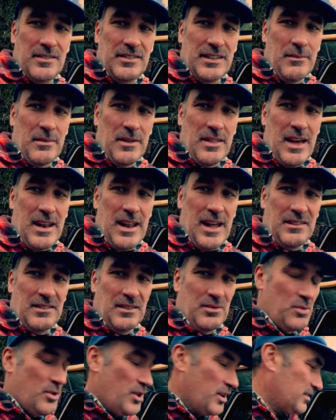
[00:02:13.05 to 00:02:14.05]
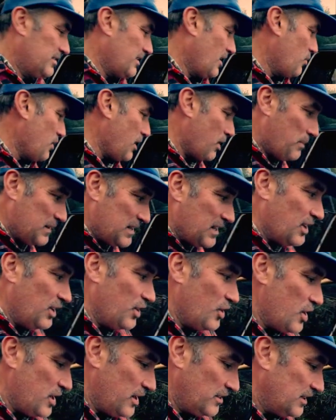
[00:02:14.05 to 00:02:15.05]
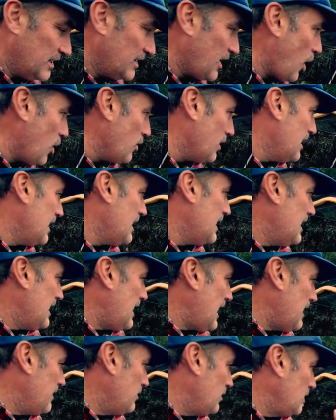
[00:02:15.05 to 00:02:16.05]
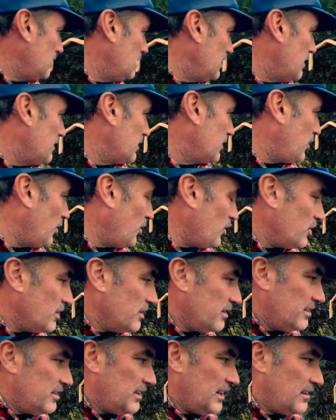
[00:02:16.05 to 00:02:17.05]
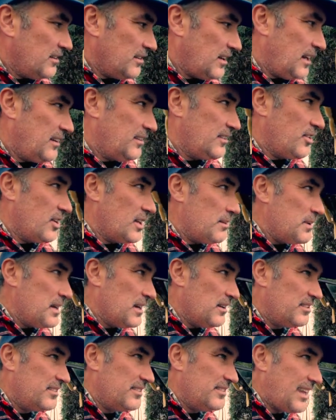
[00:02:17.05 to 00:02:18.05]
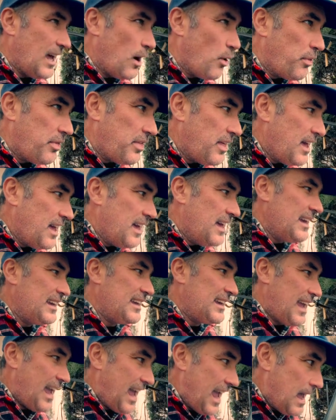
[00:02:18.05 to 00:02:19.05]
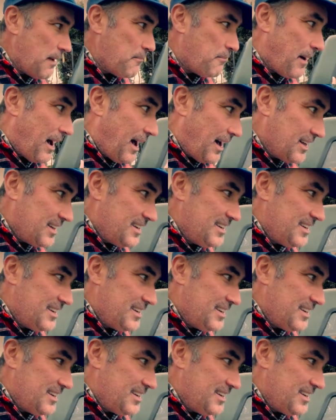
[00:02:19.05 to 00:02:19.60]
Some of that hasn't worked so well, but you learn as you go. And the curtains, it's got to be a stealth camper.